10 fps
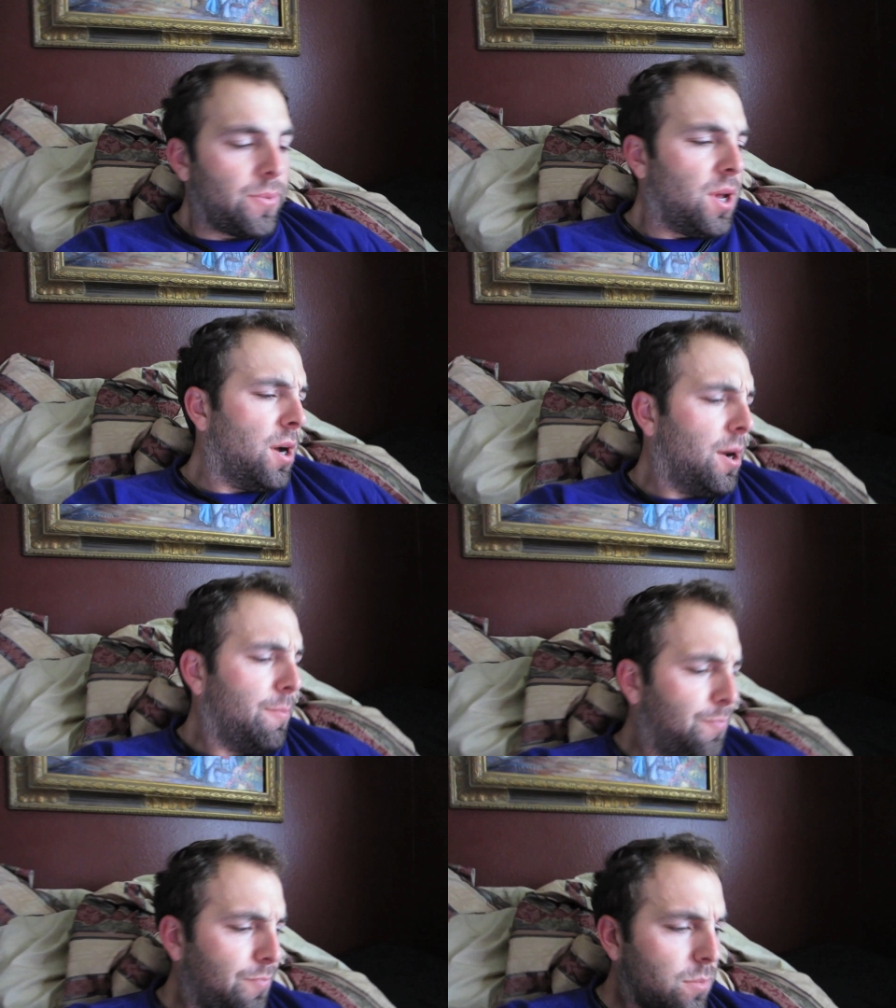
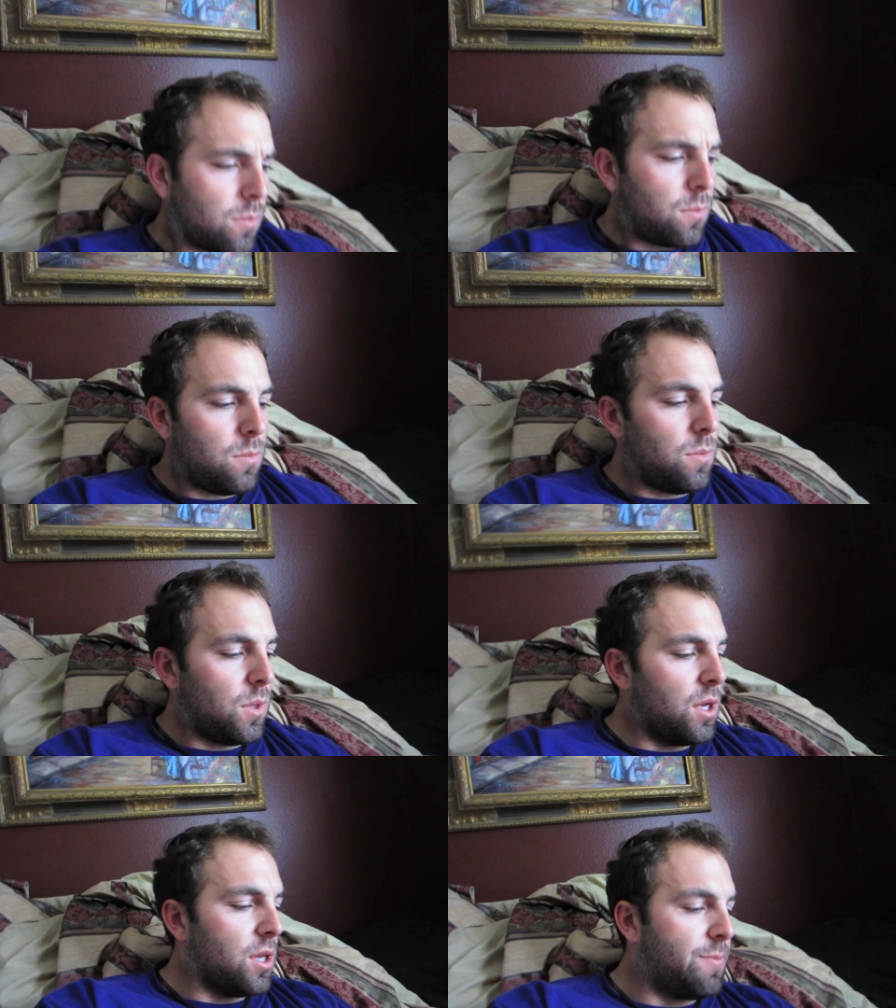
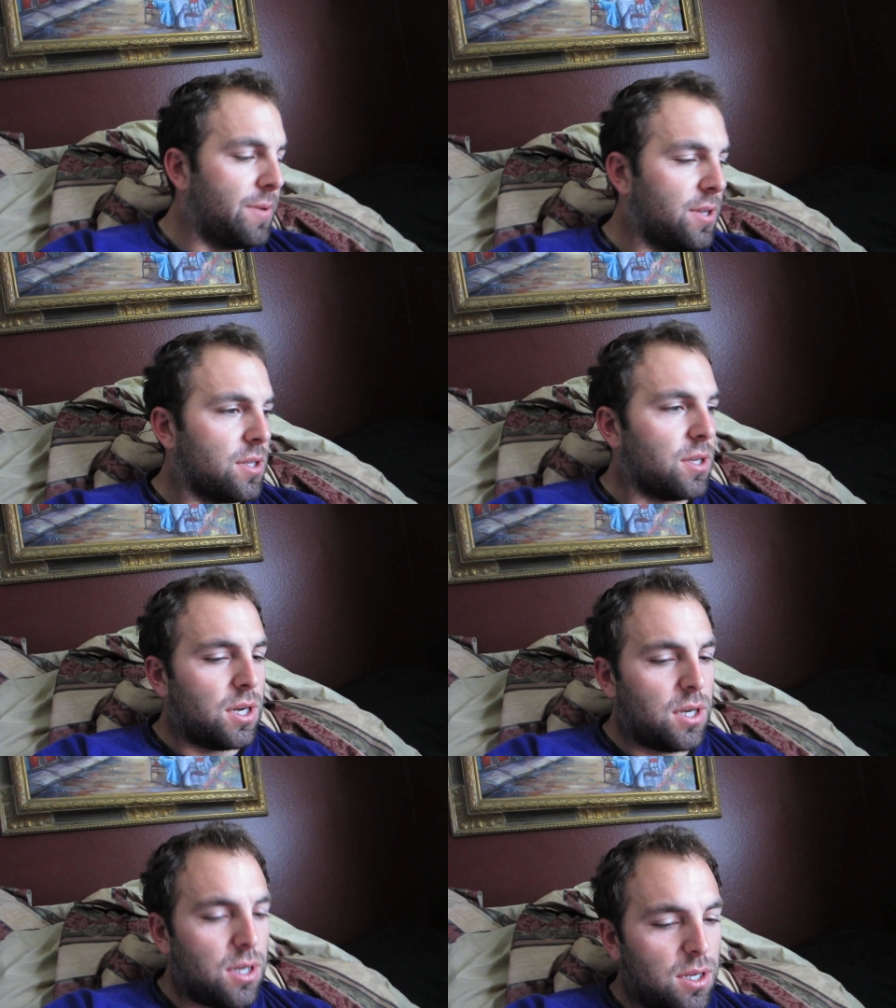It's been
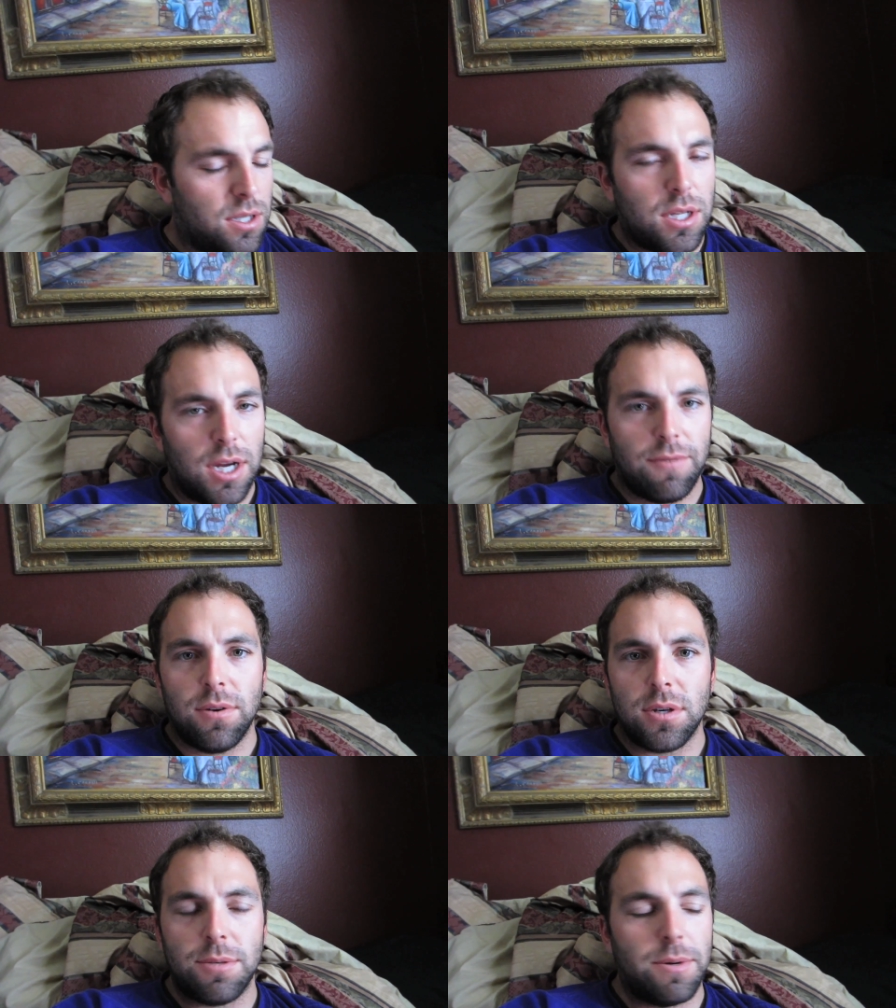a
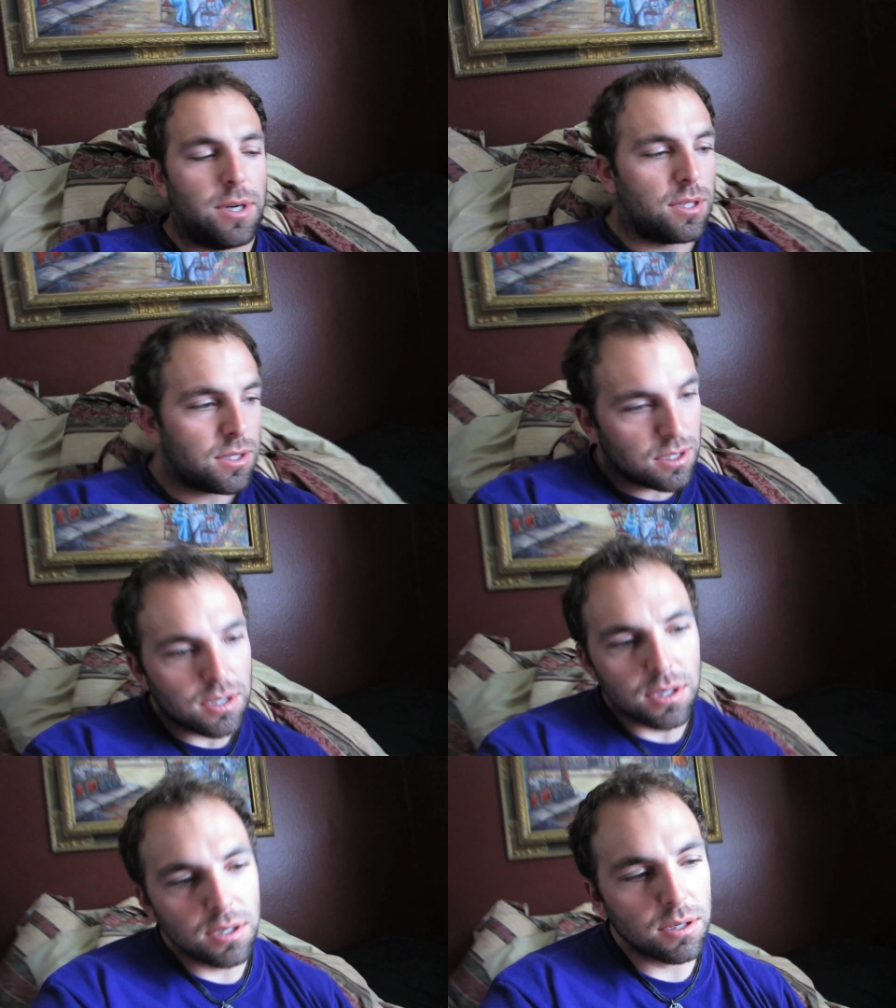delightful experience
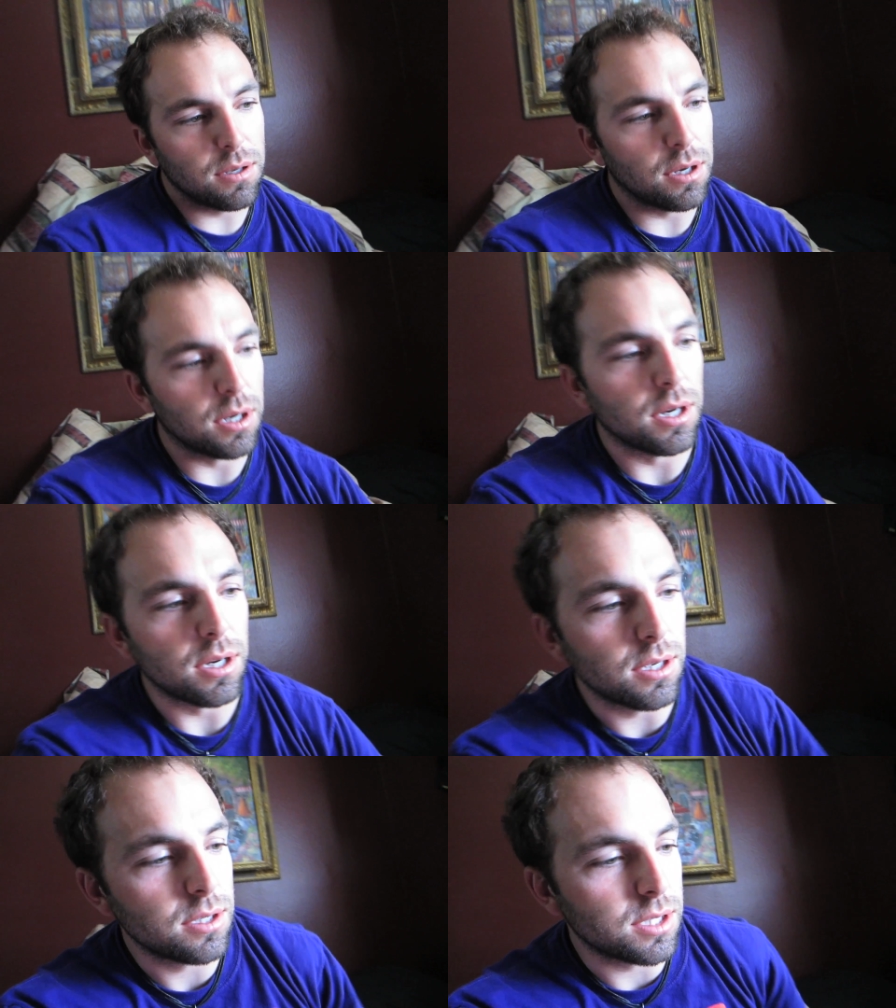
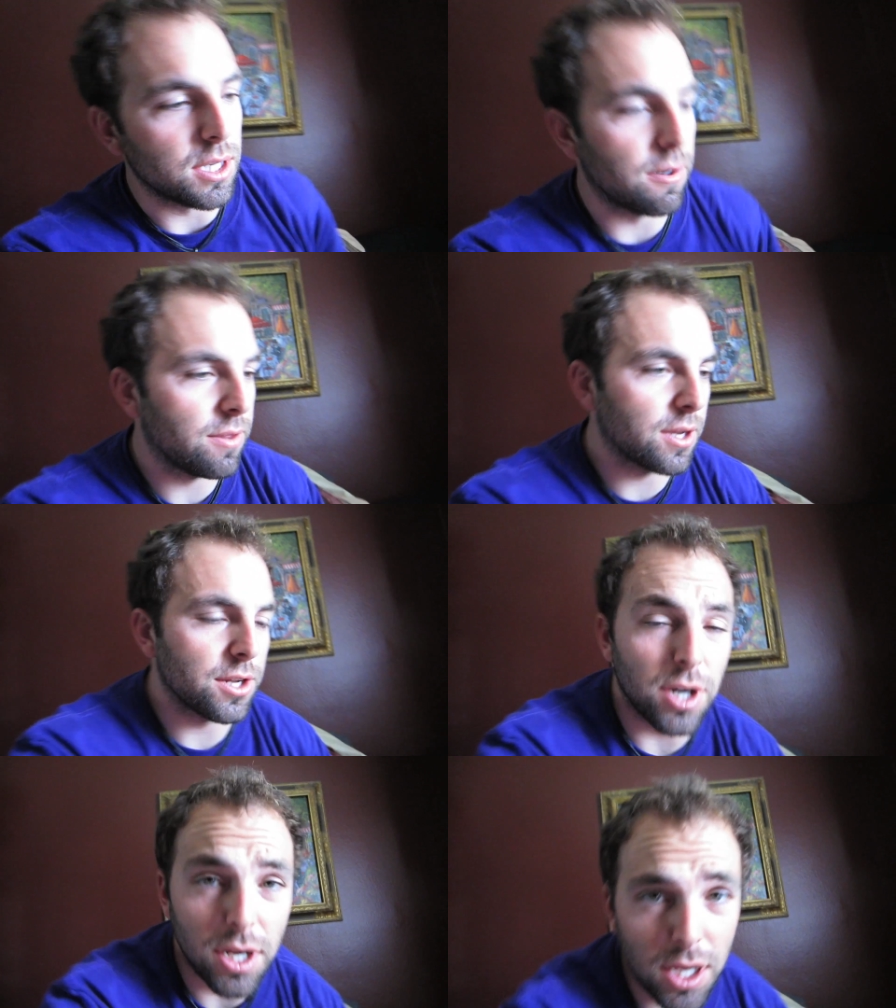seeing everything I
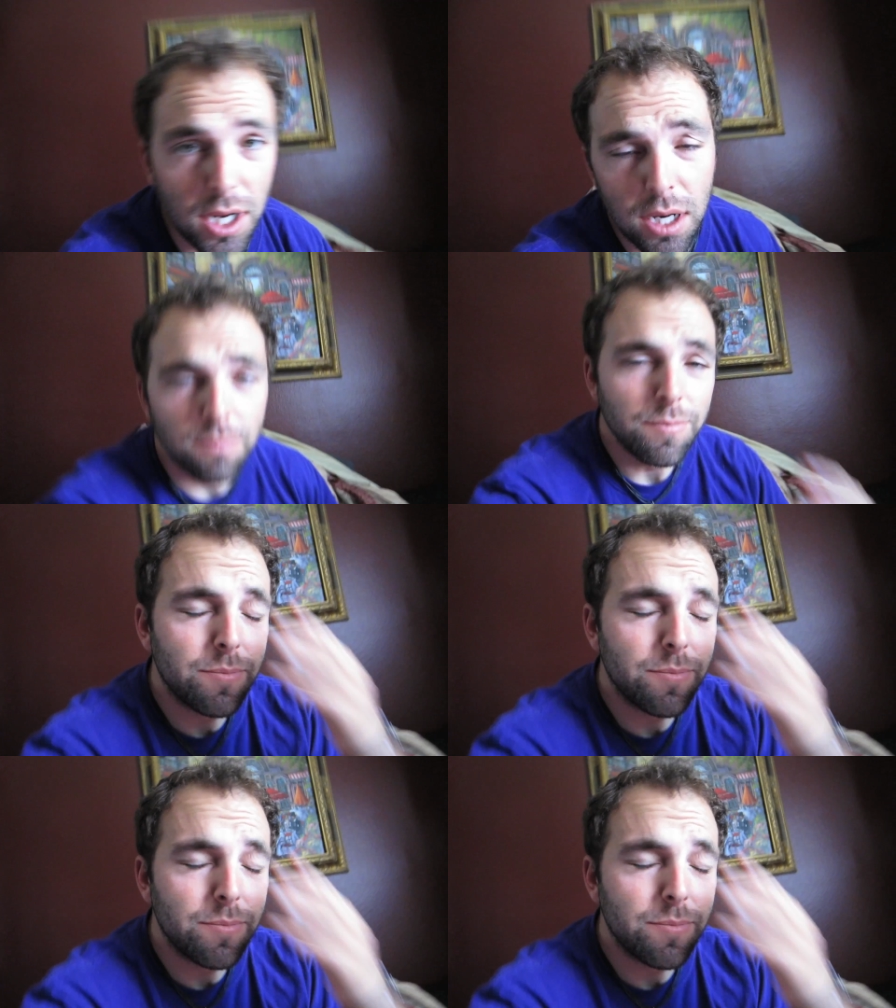try to eat